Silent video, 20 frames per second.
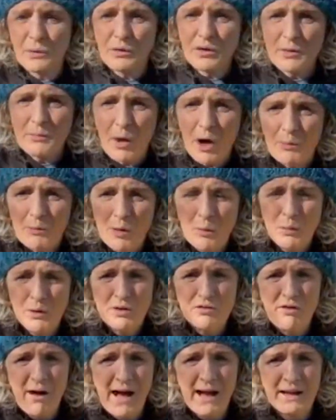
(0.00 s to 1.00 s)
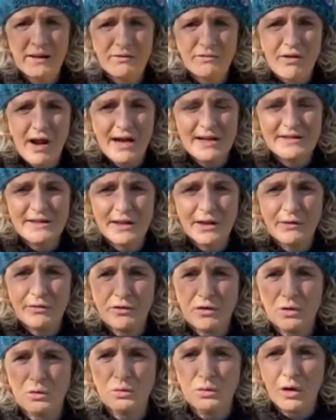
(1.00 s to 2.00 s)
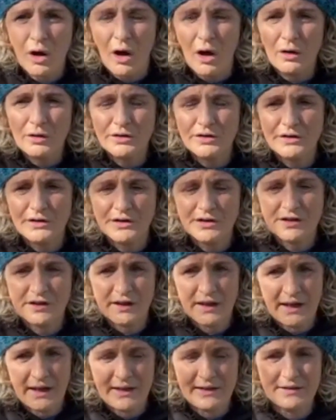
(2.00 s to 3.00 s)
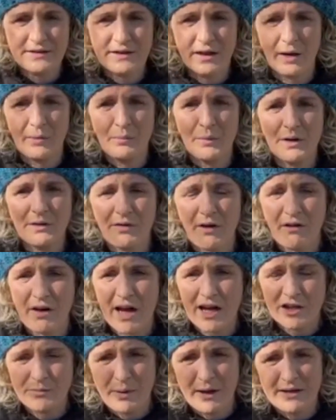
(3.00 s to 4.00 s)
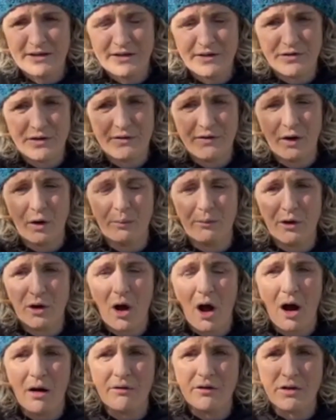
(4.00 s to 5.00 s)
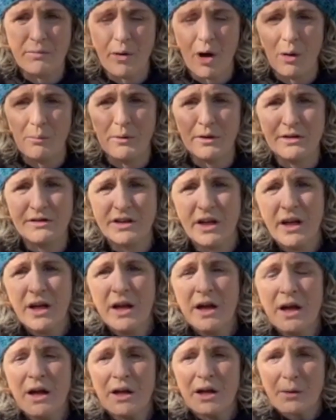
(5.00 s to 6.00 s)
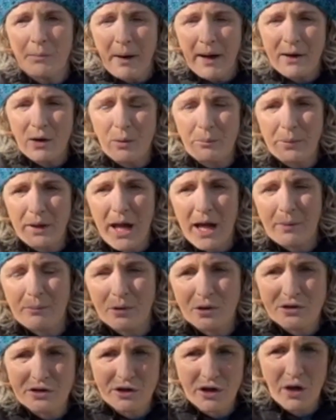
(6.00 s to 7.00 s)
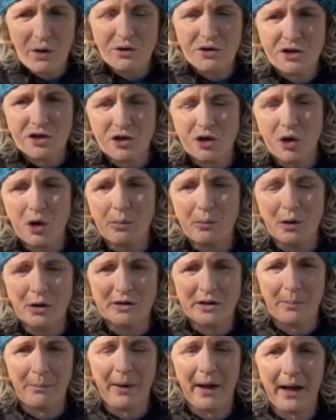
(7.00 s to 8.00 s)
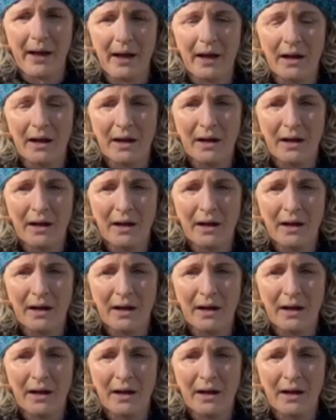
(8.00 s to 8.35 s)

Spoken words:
at the moment, with rising fuel costs, it's very expensive to fill up the car at the moment. You might not be able to go to your normal dipping